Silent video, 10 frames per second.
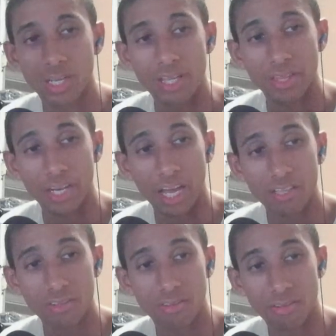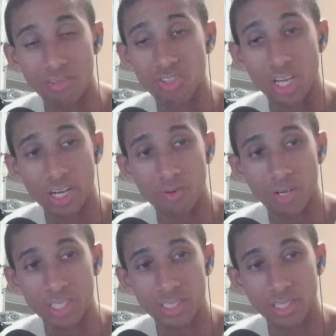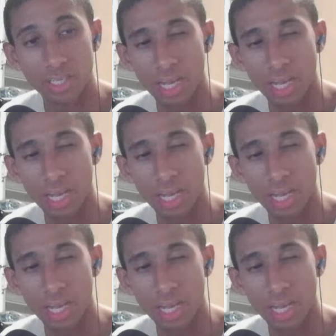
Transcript: the 9th generation.